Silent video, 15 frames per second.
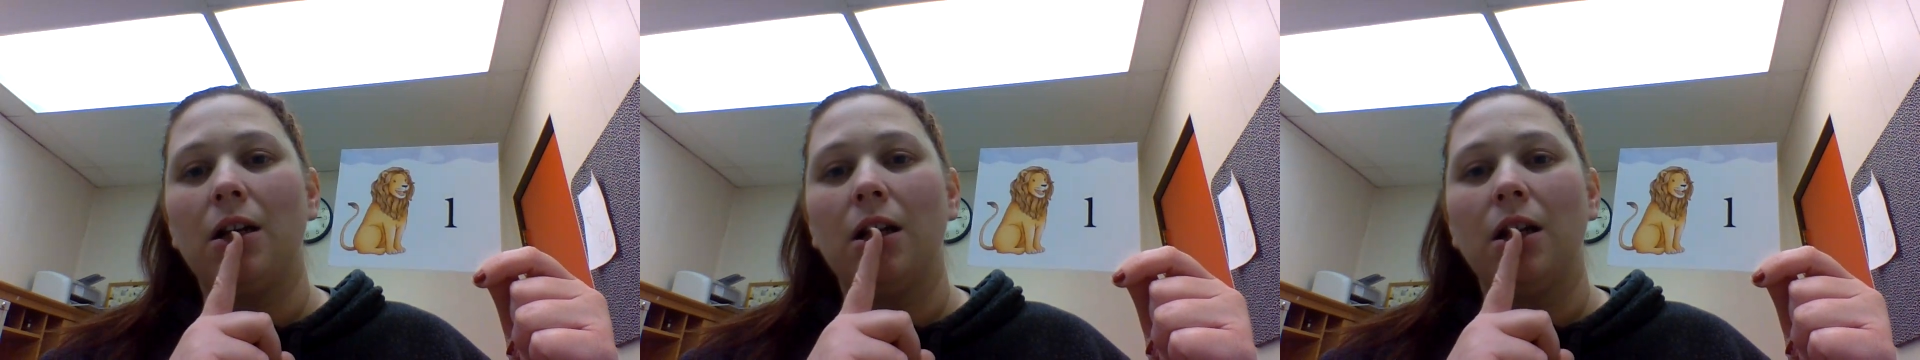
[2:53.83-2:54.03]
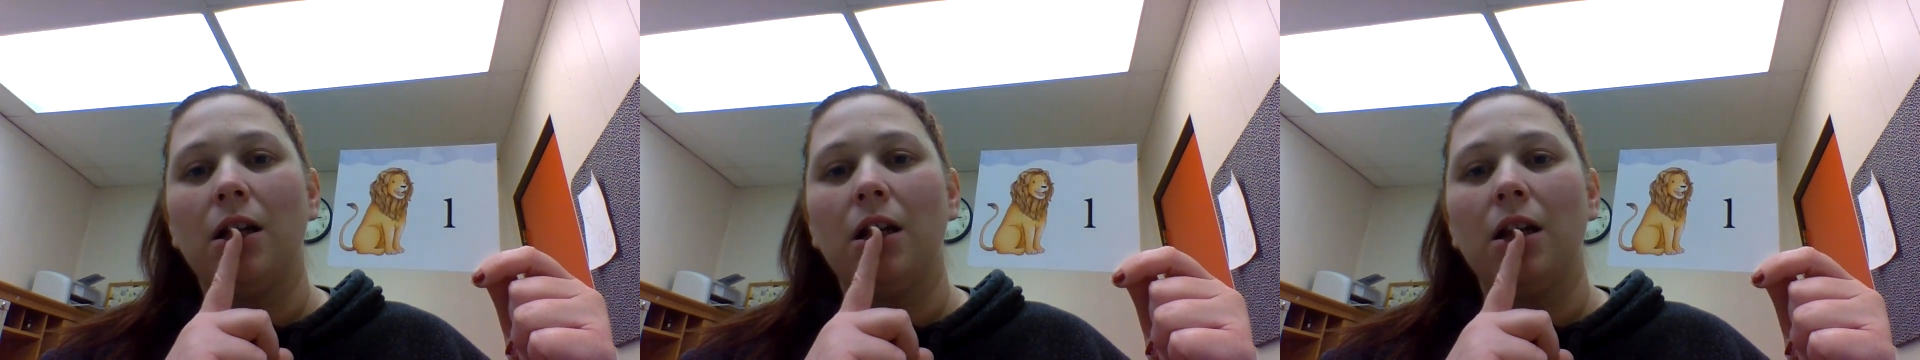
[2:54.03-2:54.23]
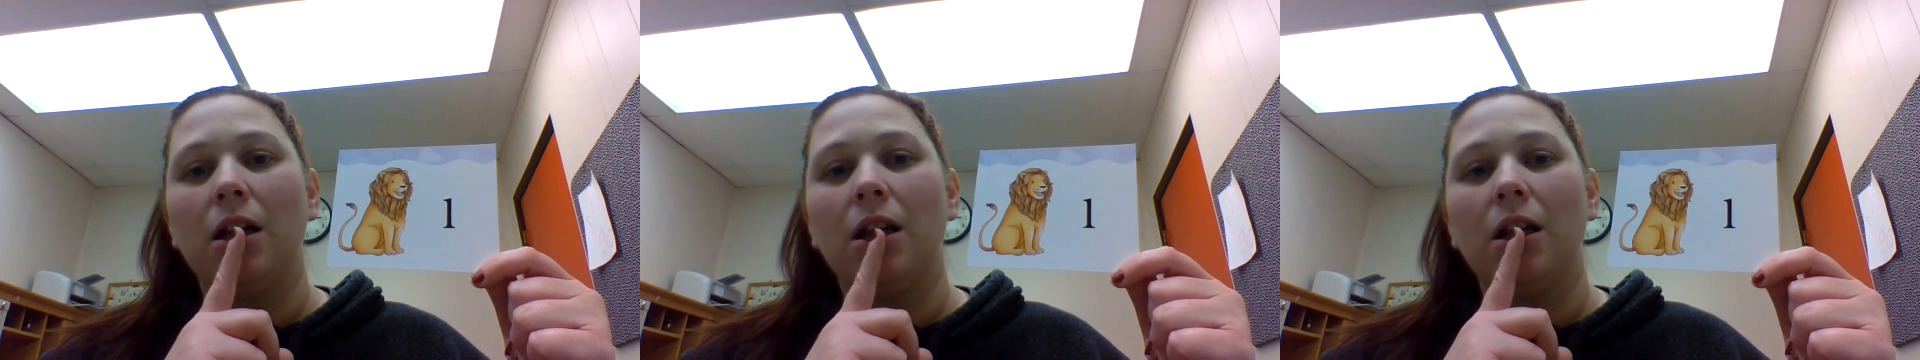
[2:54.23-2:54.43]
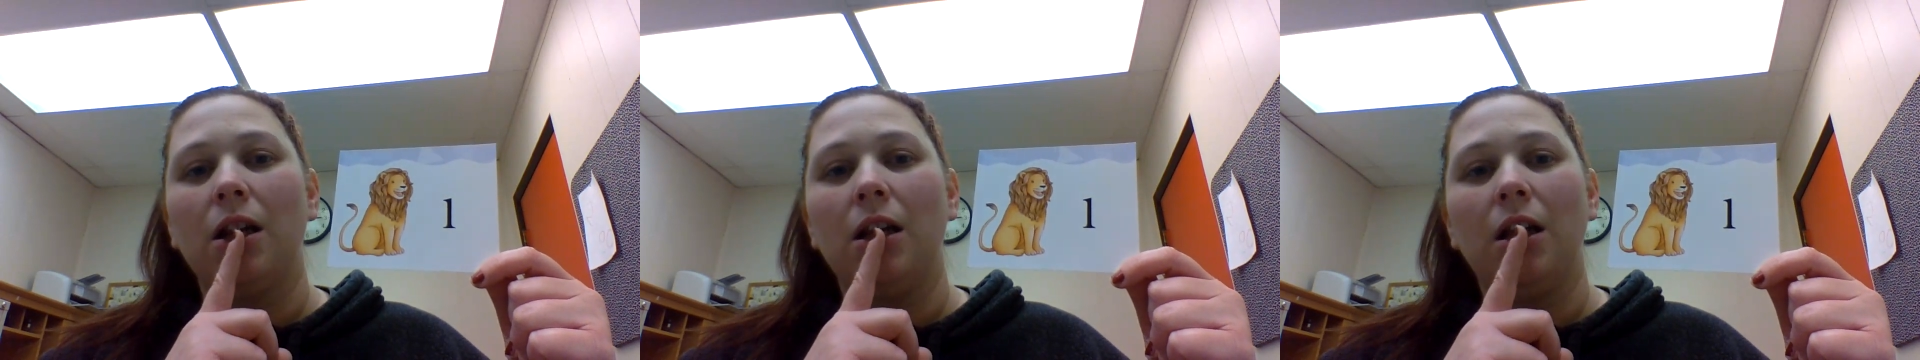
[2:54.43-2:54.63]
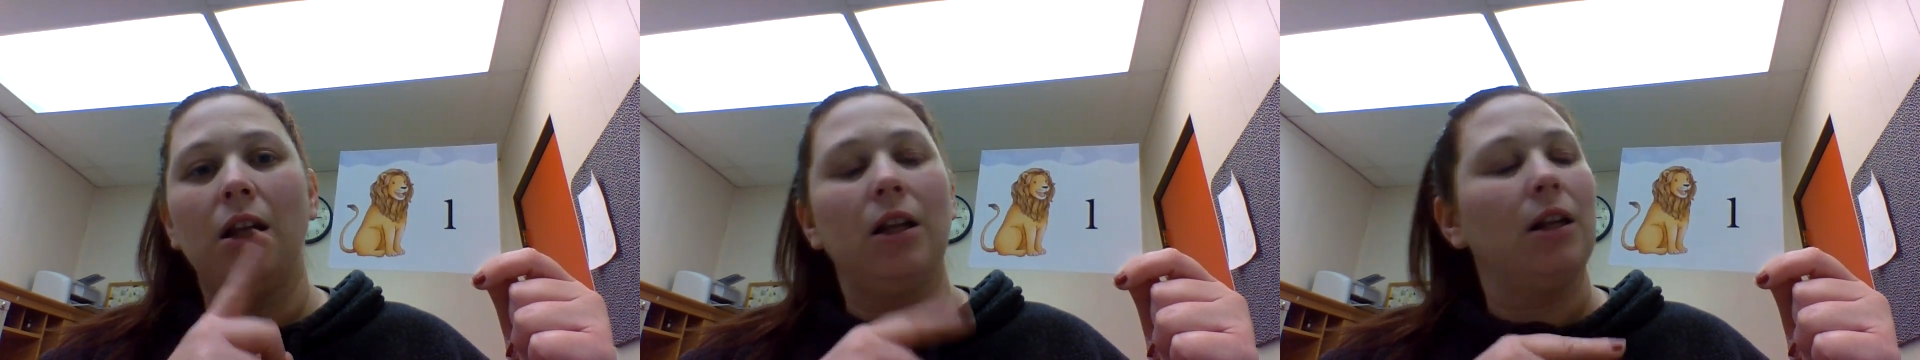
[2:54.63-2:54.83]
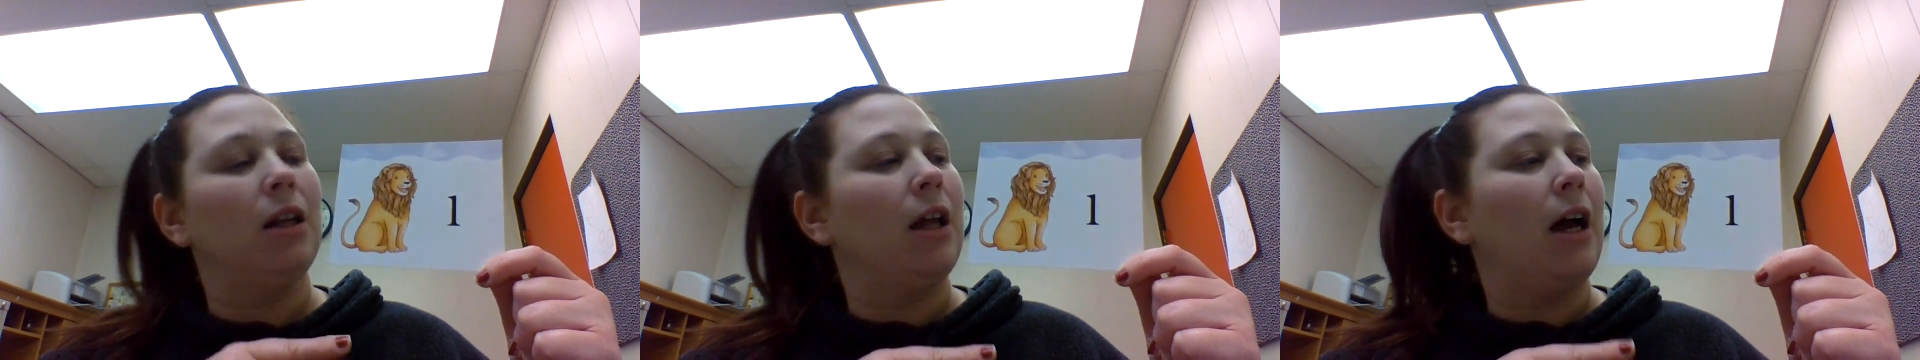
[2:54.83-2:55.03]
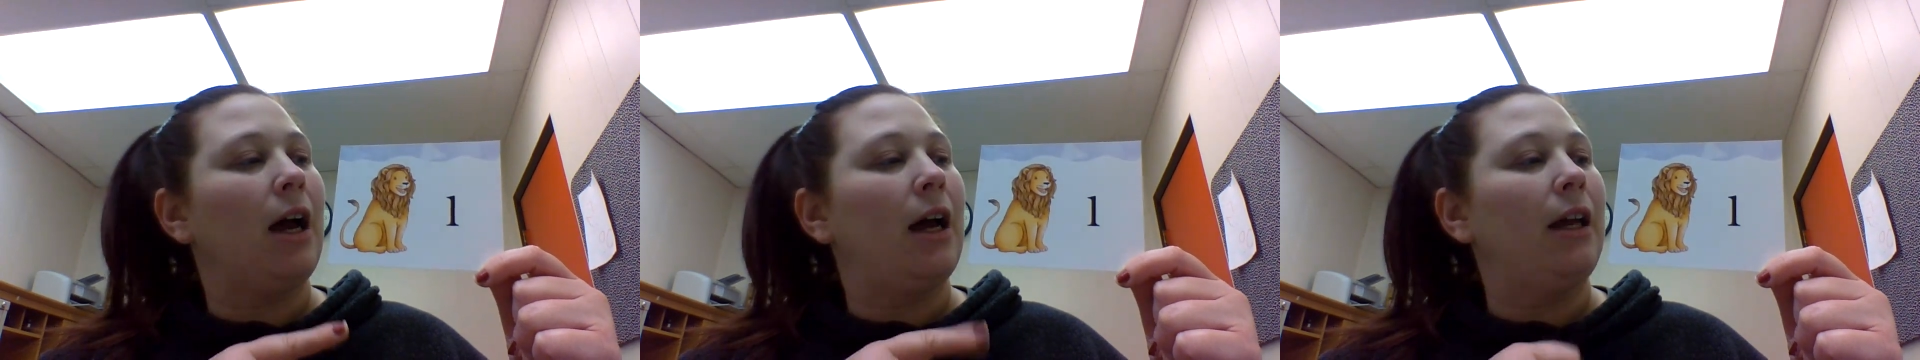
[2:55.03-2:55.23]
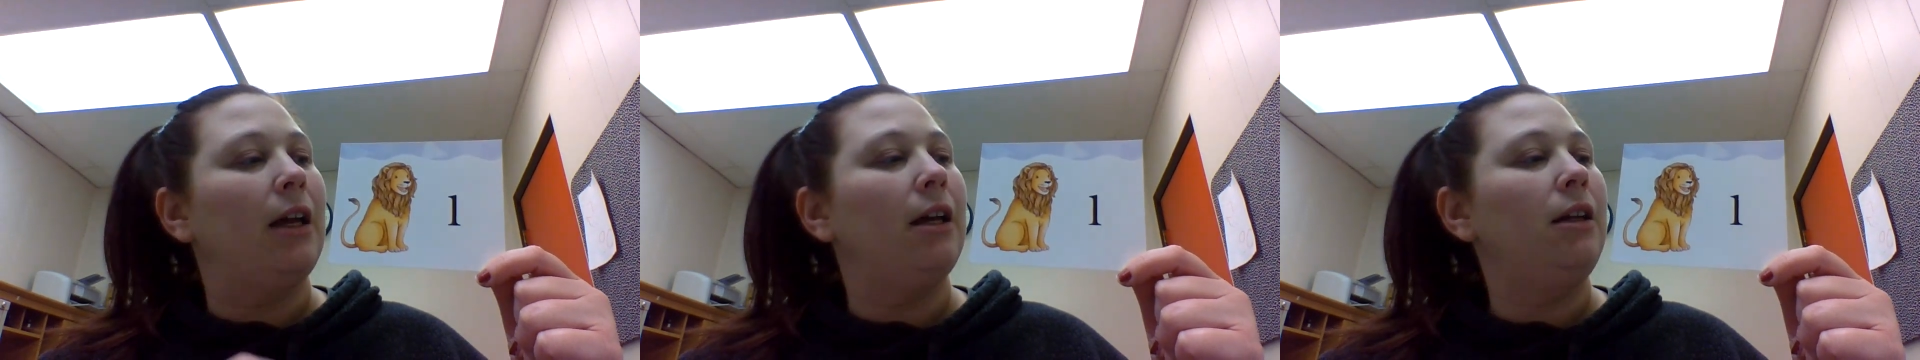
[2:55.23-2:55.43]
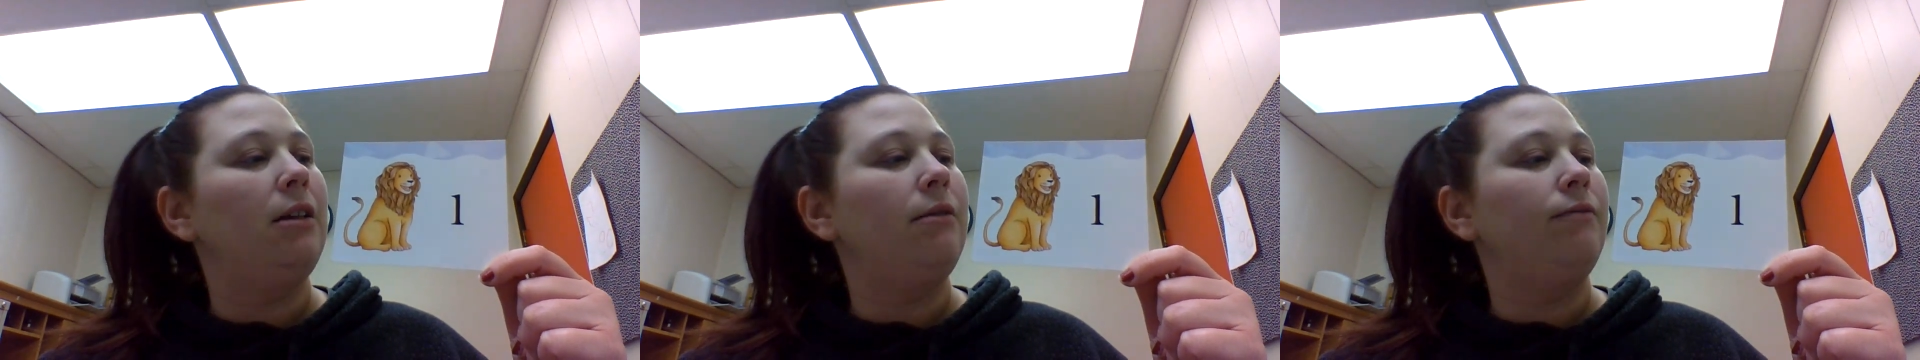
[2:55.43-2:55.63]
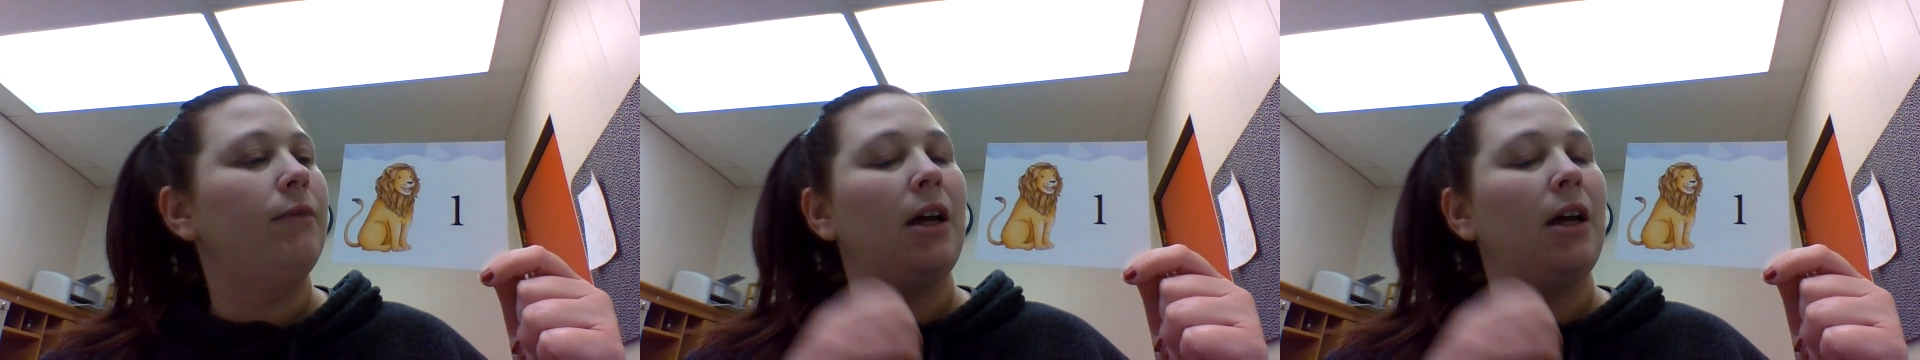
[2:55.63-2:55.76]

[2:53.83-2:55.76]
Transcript: lion,